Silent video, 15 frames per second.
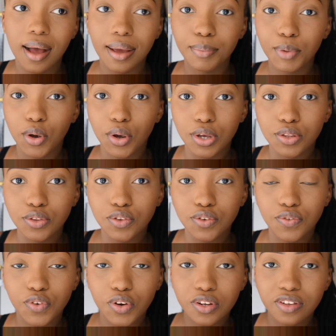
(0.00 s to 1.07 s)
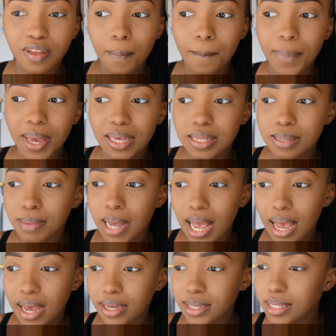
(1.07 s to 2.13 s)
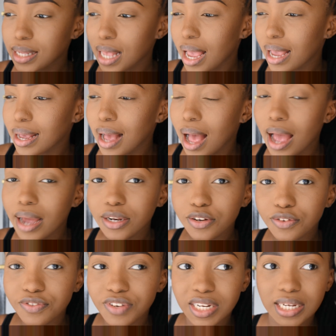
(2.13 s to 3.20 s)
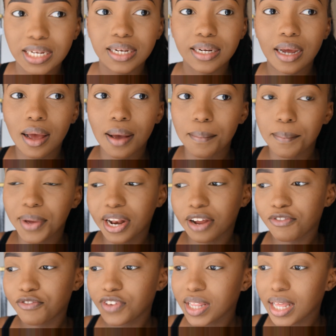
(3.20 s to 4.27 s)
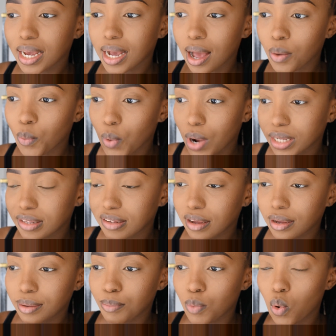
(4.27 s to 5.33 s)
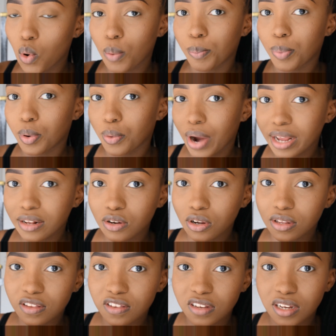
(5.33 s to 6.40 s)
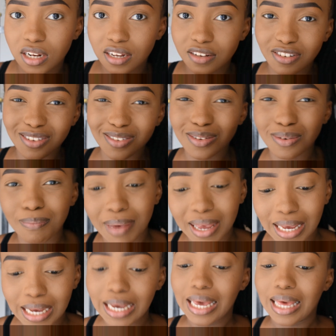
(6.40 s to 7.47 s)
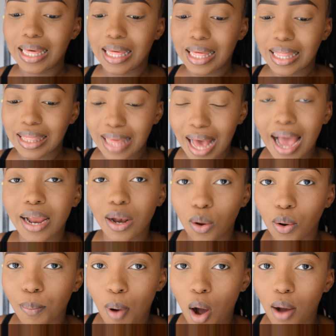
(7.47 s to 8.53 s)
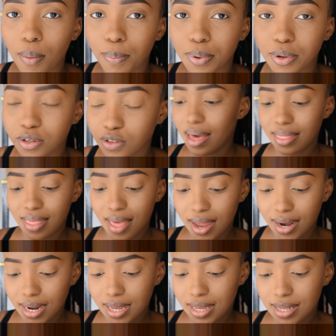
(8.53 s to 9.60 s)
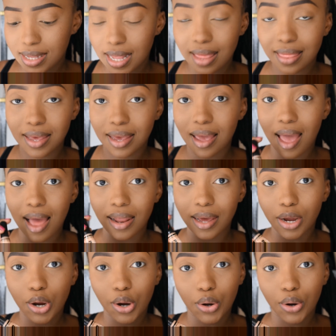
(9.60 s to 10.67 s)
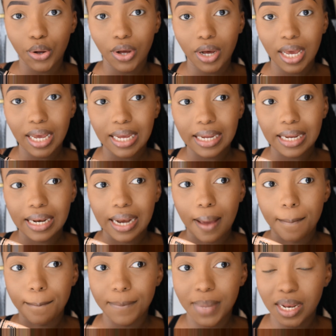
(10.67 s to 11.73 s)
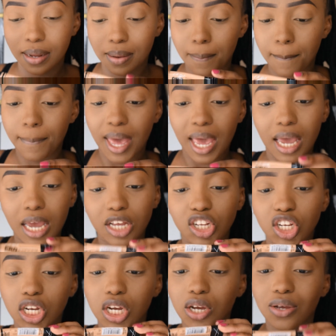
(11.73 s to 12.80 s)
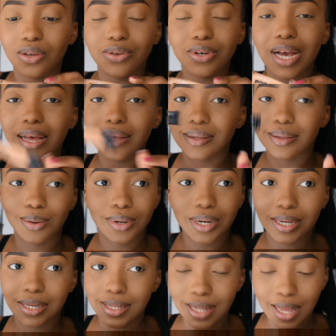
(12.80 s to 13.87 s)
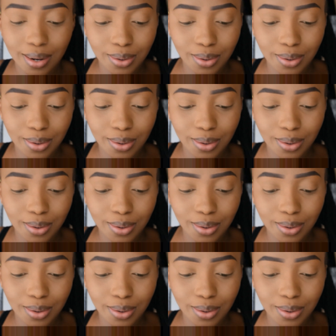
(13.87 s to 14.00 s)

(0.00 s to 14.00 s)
I'm going to first base my eyes. I kind of did, but I feel like I want a more bright concealer just to make the eye look pop. And that is the LA Girl in medium beige. You guys know this. I